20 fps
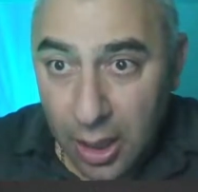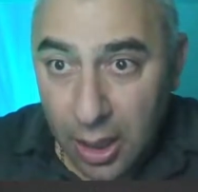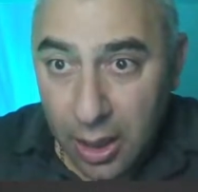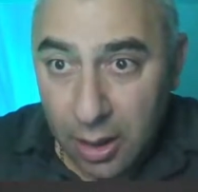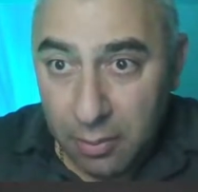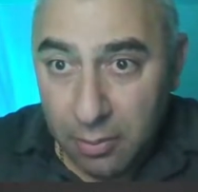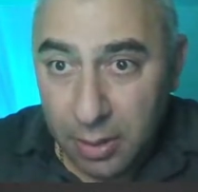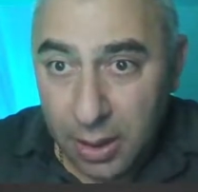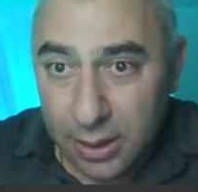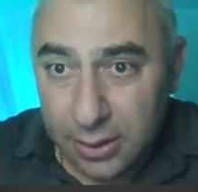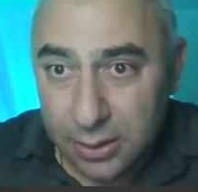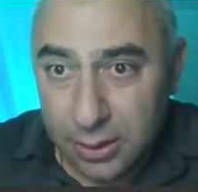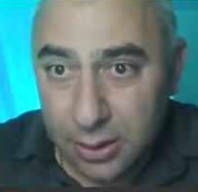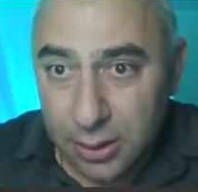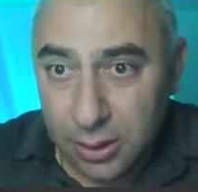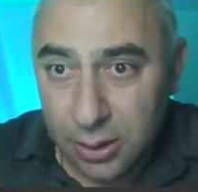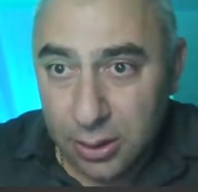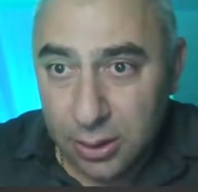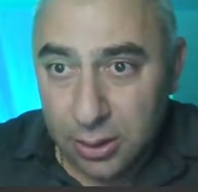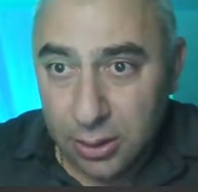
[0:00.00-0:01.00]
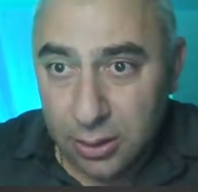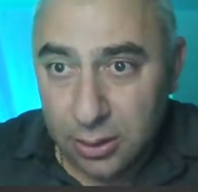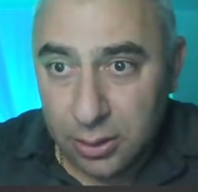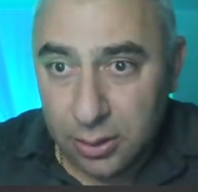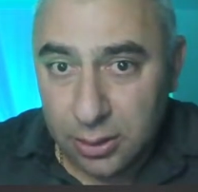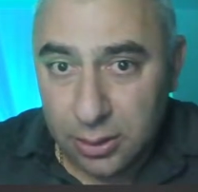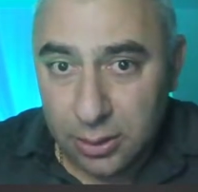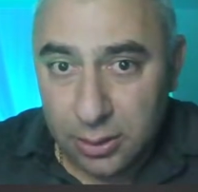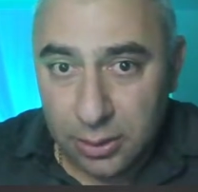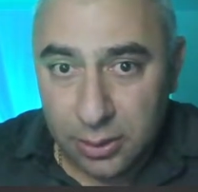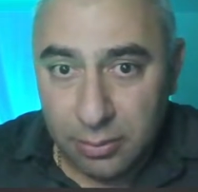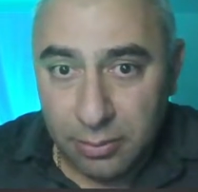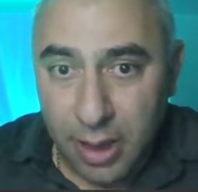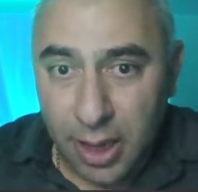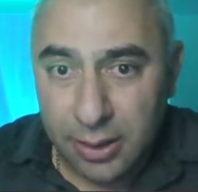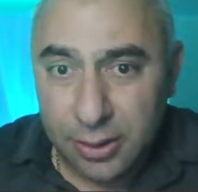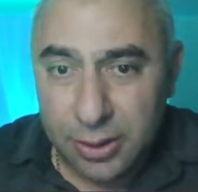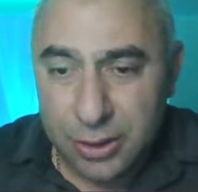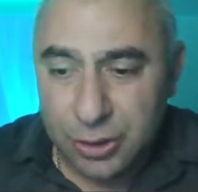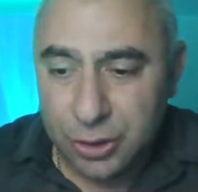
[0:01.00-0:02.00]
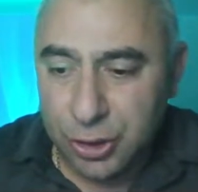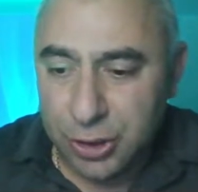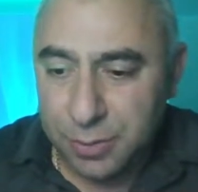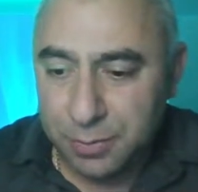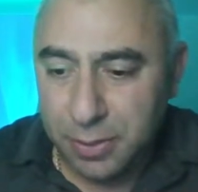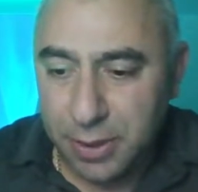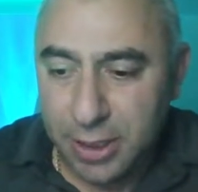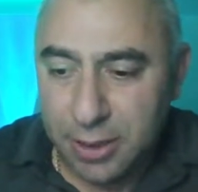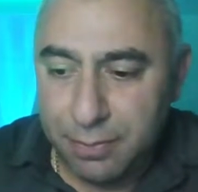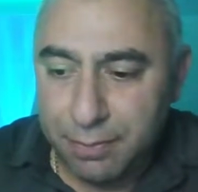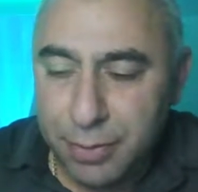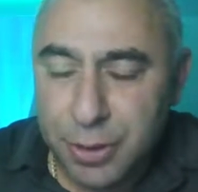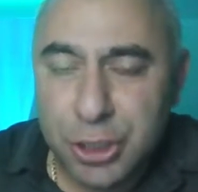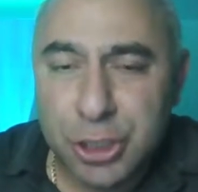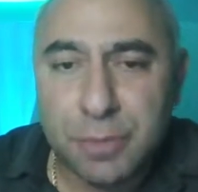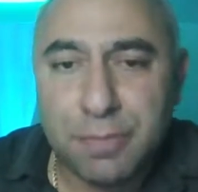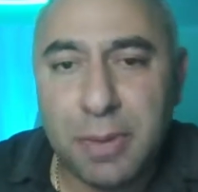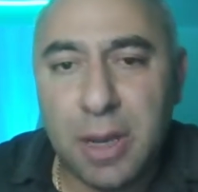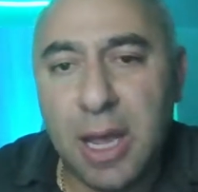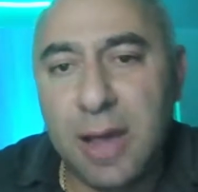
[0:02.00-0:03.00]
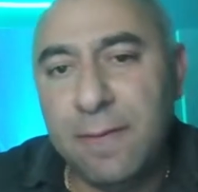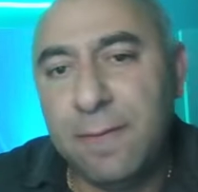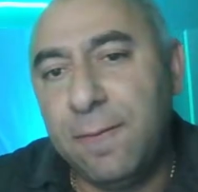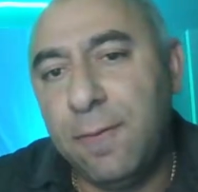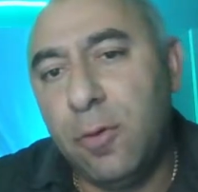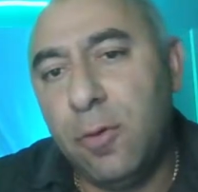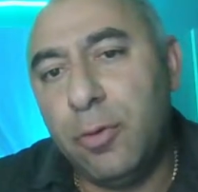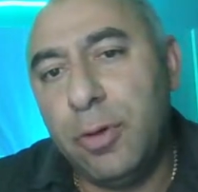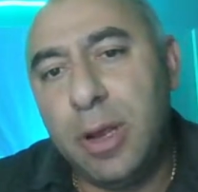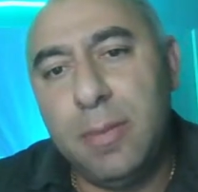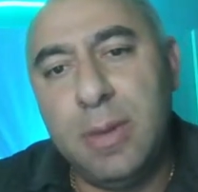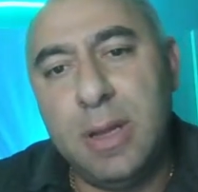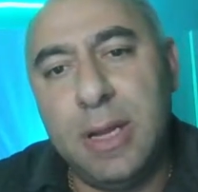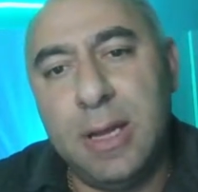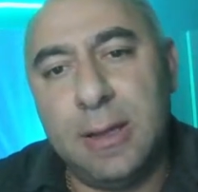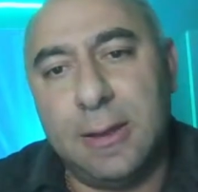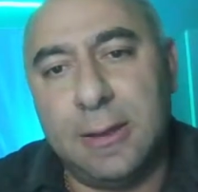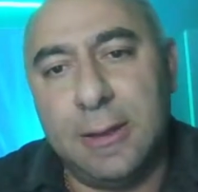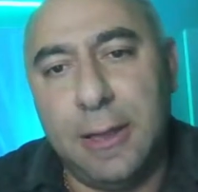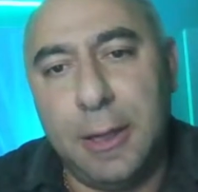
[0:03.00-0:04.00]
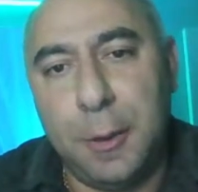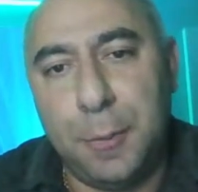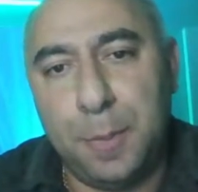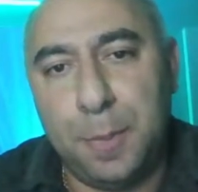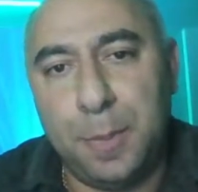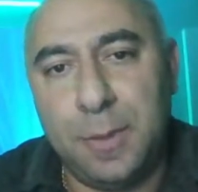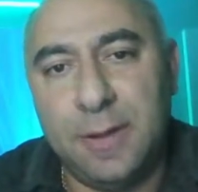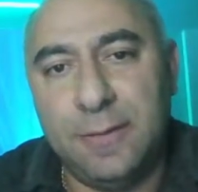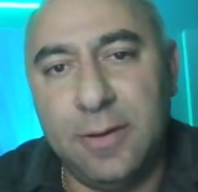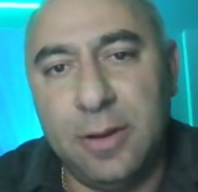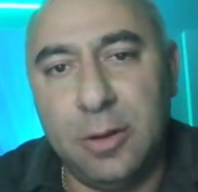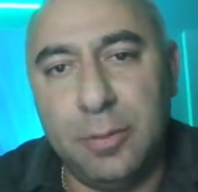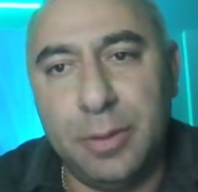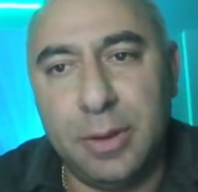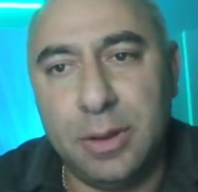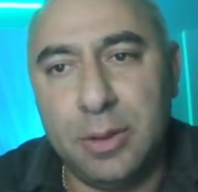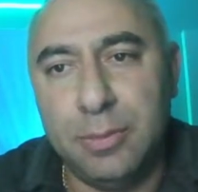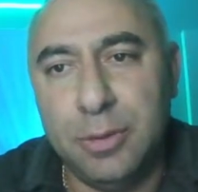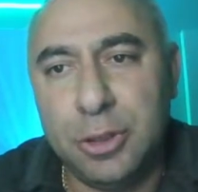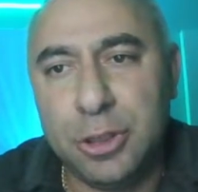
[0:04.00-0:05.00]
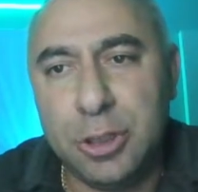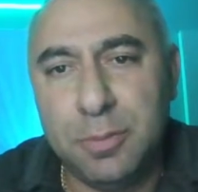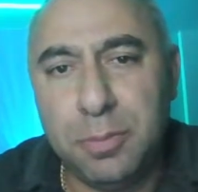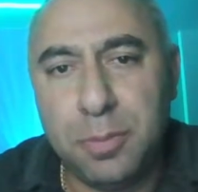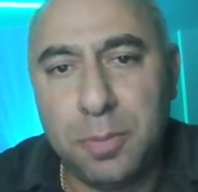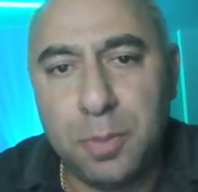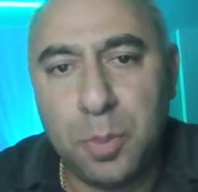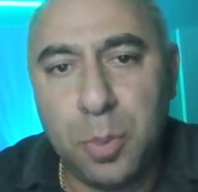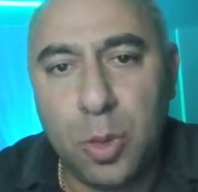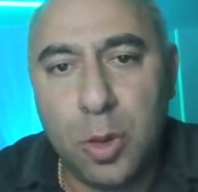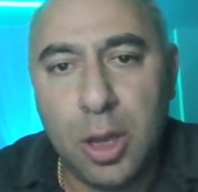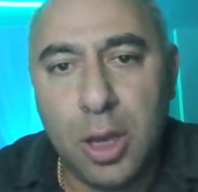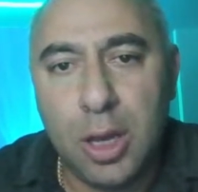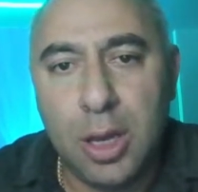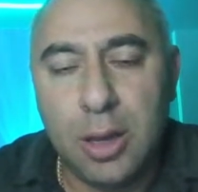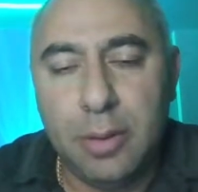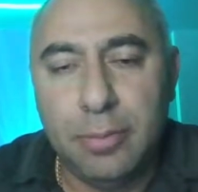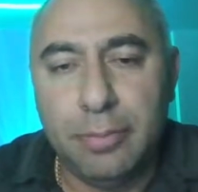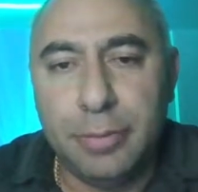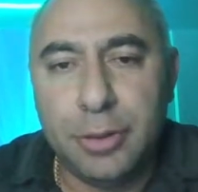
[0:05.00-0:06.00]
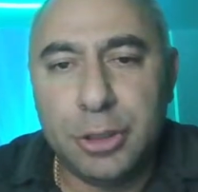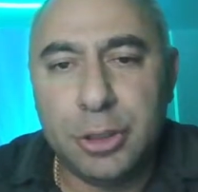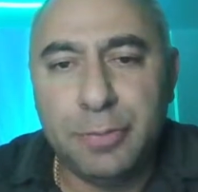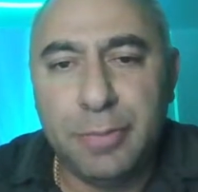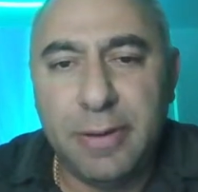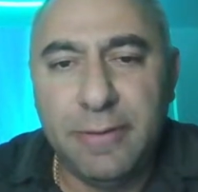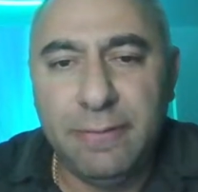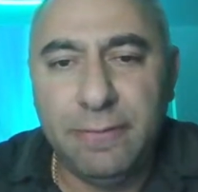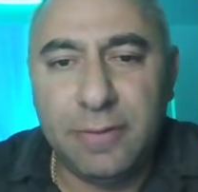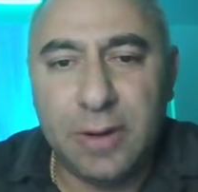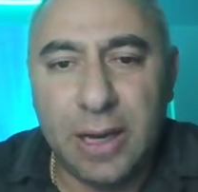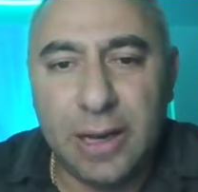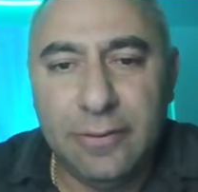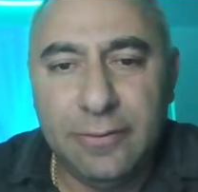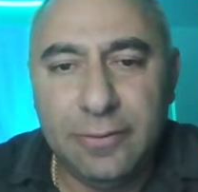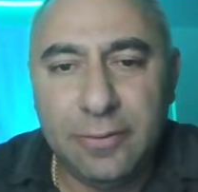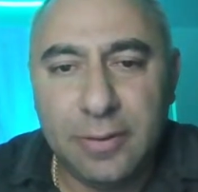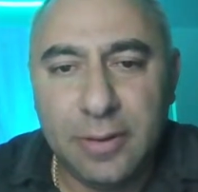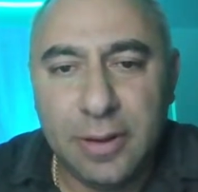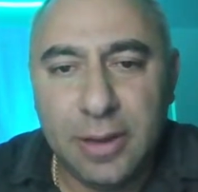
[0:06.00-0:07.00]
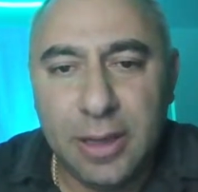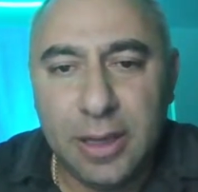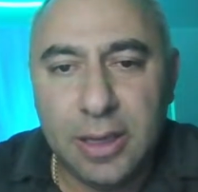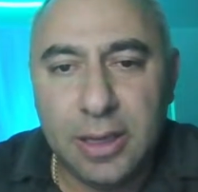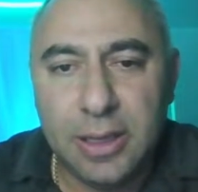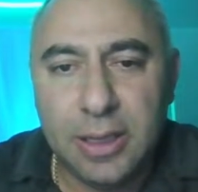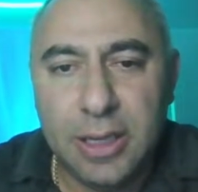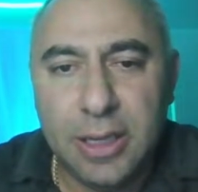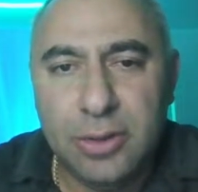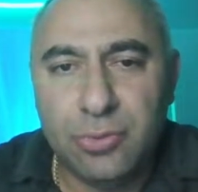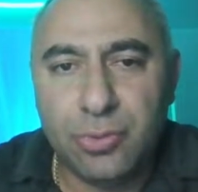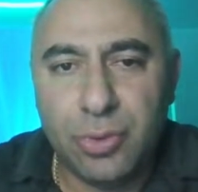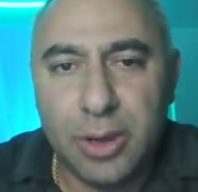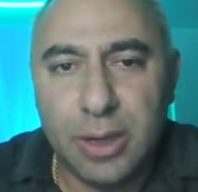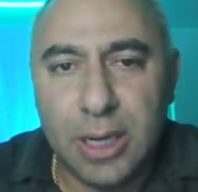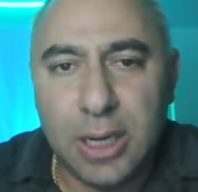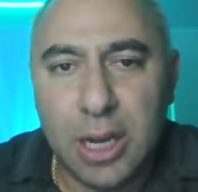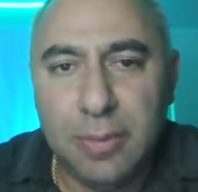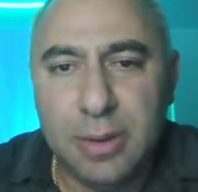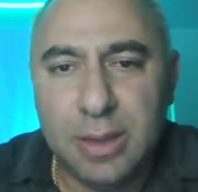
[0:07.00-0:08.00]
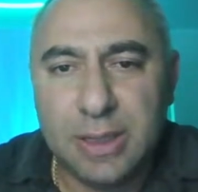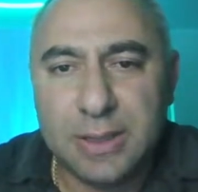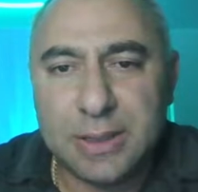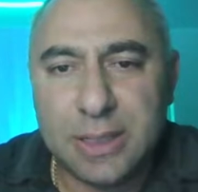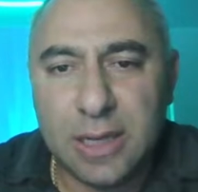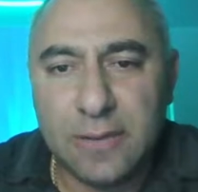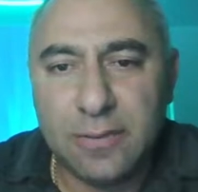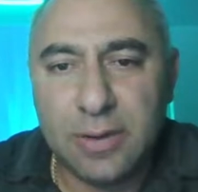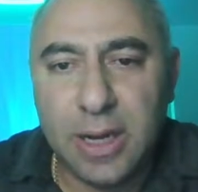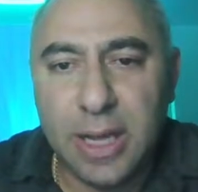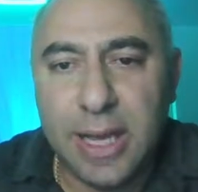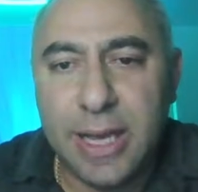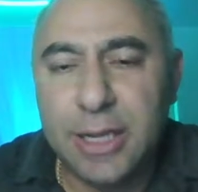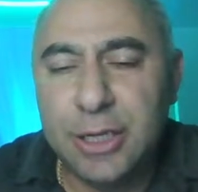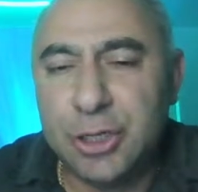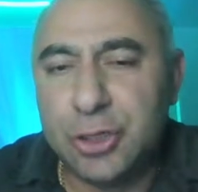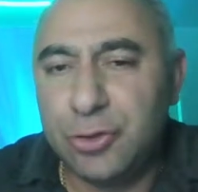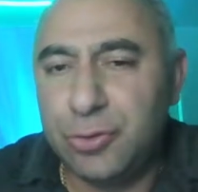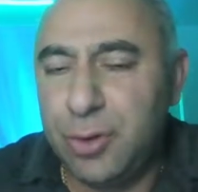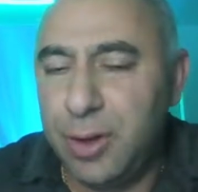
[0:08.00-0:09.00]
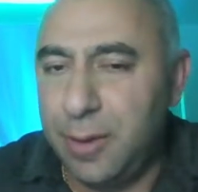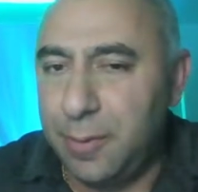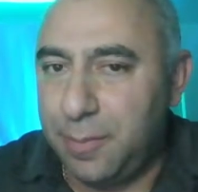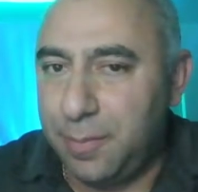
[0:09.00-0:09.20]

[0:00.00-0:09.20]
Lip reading: But Magnus just played bishop f4 immediately, developing the bishop, bishop f5, e3, knight bd7, h3,